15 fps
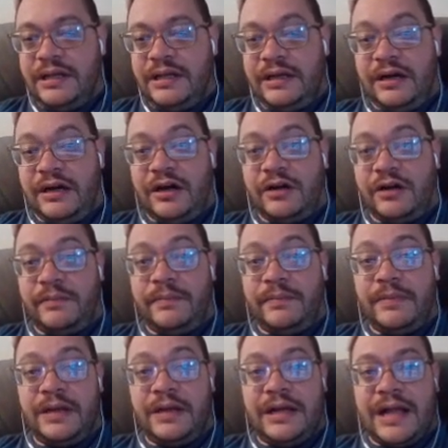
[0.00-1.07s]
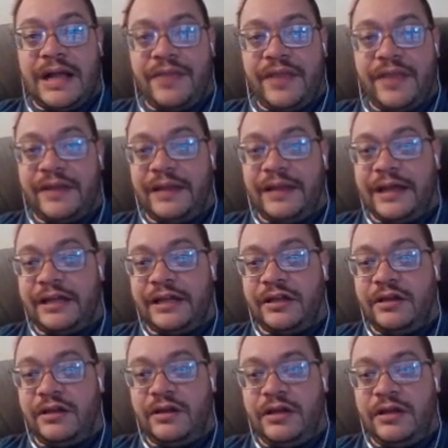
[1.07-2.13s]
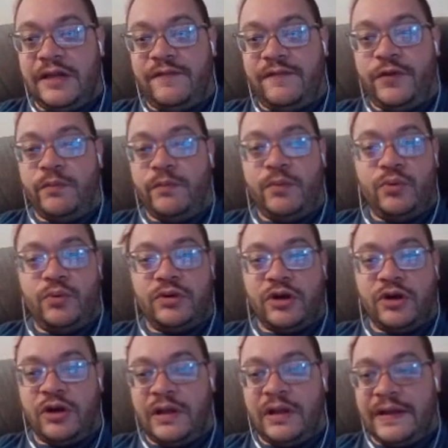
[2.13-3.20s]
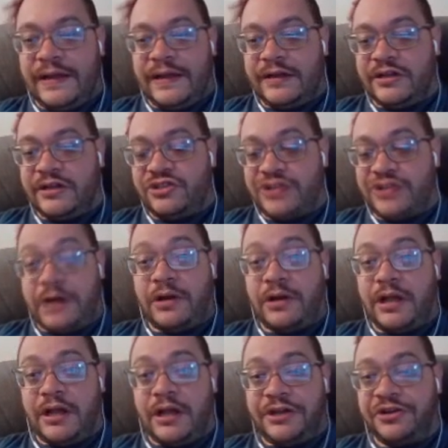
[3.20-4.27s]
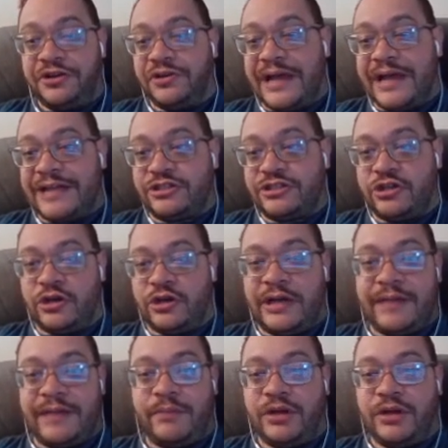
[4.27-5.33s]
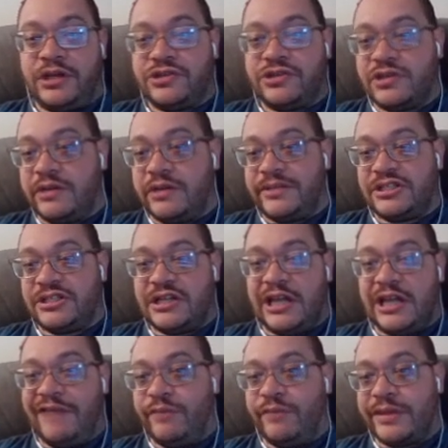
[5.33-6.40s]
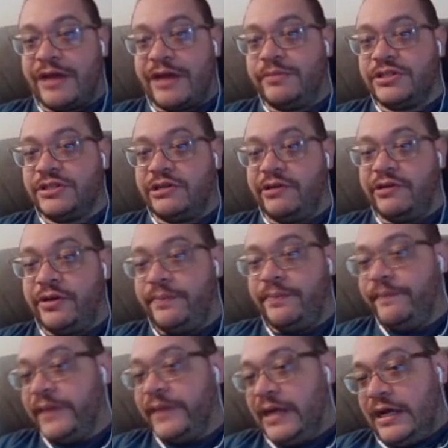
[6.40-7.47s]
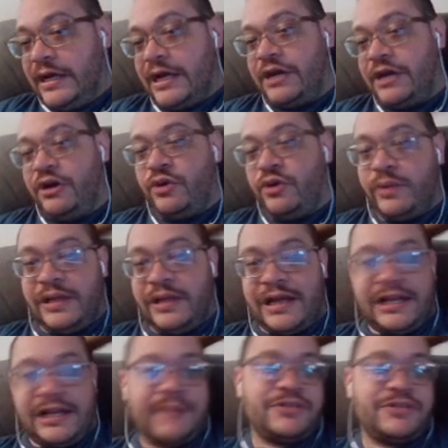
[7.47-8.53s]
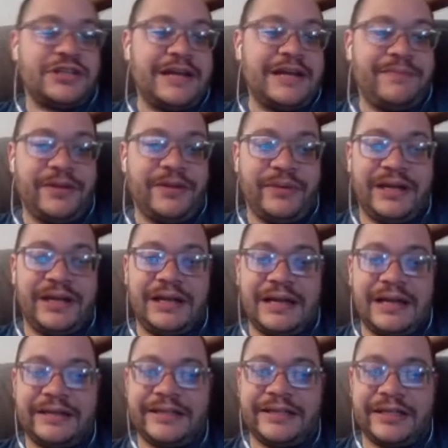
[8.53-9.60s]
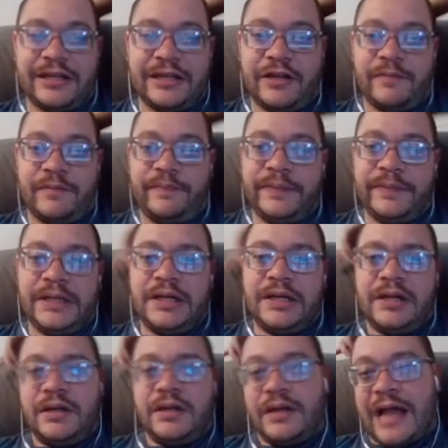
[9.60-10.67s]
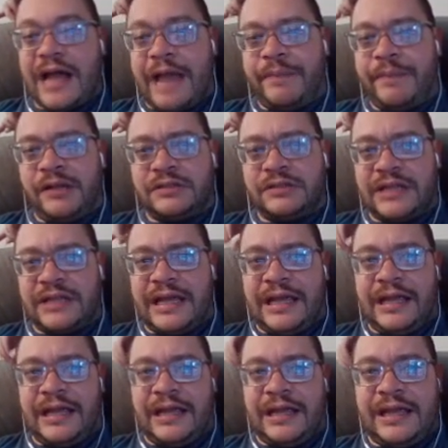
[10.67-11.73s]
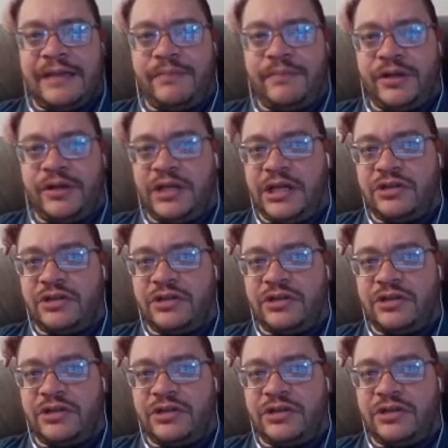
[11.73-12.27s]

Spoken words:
and then like if you Moon Girl and Sarah, your last turn Hit Monkey is going to be sick even without Mysterio, and you're going to win a lot of games of Snap that way. I think I built a Hit Monkey